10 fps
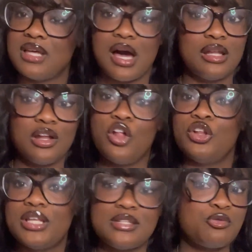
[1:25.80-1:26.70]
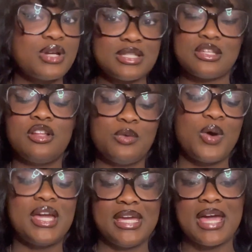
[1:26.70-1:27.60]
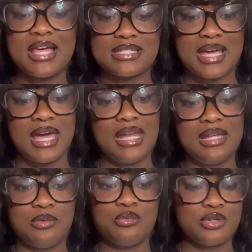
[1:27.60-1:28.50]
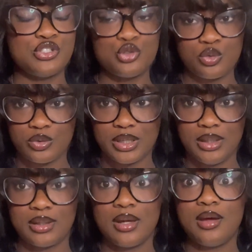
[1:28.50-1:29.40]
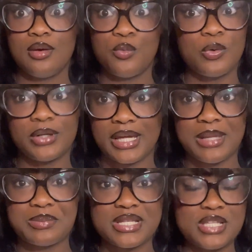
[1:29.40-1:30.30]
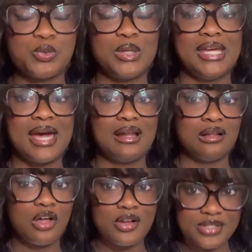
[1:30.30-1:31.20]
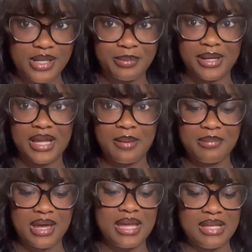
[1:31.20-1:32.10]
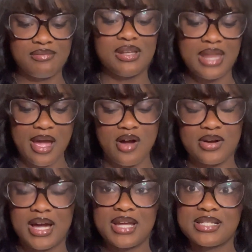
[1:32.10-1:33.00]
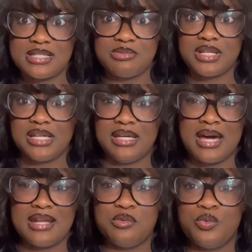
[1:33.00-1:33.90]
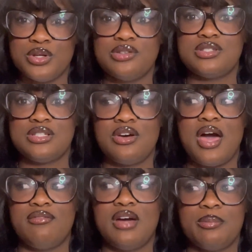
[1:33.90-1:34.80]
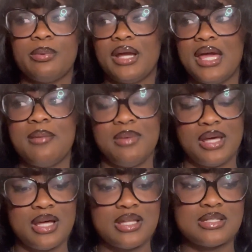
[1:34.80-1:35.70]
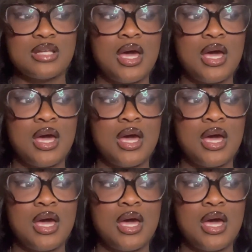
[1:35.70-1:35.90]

the only way he hasn't had it was during War Games. That's when he kind of lost upper hand. But even now, it kind of seems like he kind of will still have the upper hand because